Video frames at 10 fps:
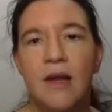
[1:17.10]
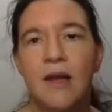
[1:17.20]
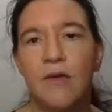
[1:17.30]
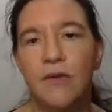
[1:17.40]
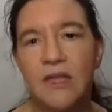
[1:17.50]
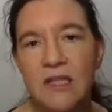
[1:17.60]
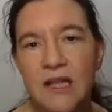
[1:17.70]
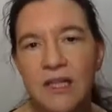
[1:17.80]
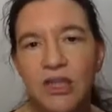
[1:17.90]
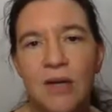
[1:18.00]
Now for this
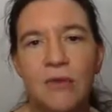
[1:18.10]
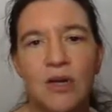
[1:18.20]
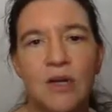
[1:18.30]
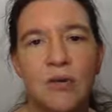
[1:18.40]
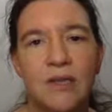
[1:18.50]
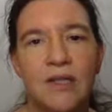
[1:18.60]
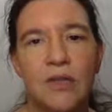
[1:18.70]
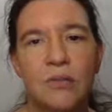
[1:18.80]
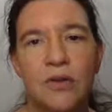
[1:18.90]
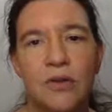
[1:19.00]
lecture I'm going to look at
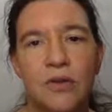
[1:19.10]
elliptic